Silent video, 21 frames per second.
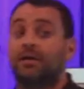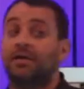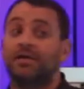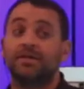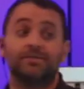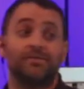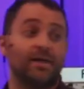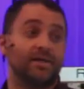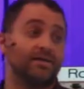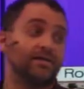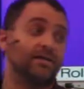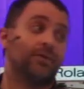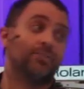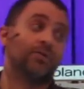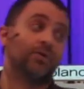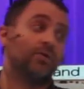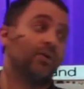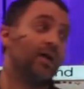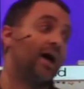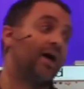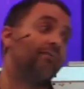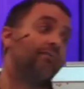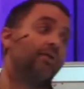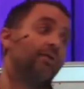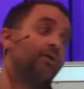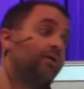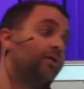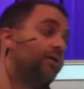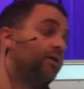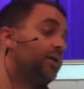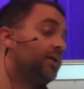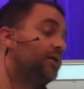He's messing up their
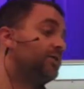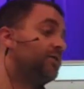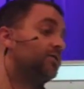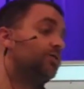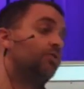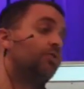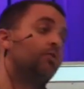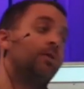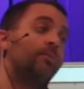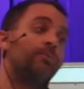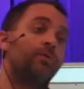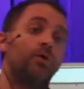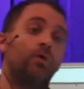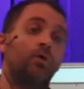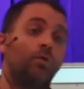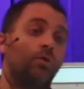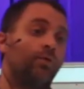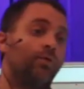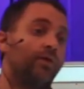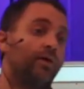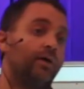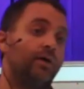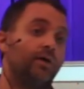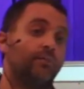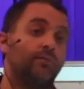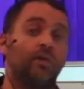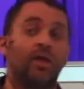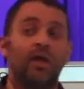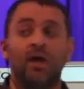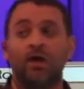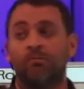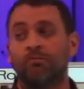livelihood. He's screwing up the whole thing.
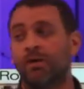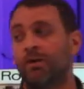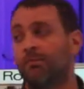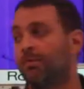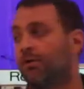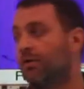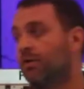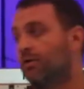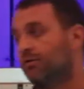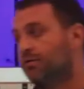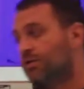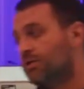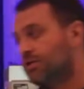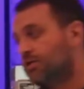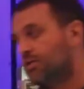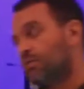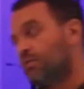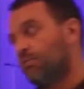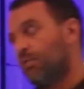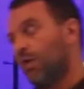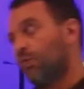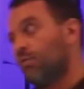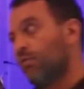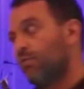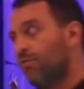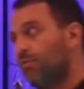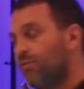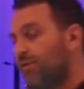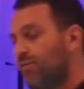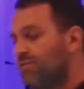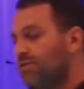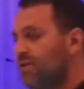Remember, just about
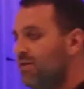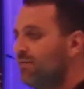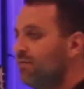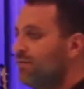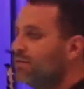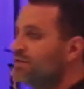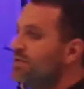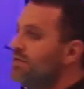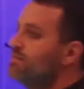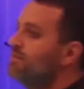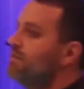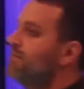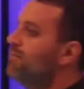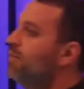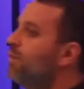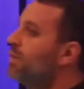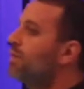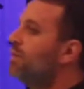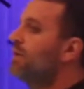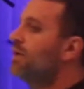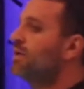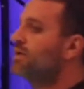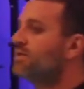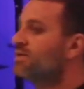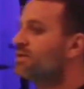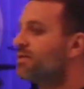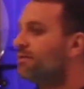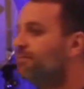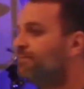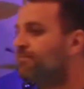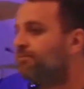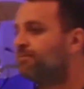15 verses before
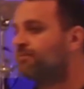this,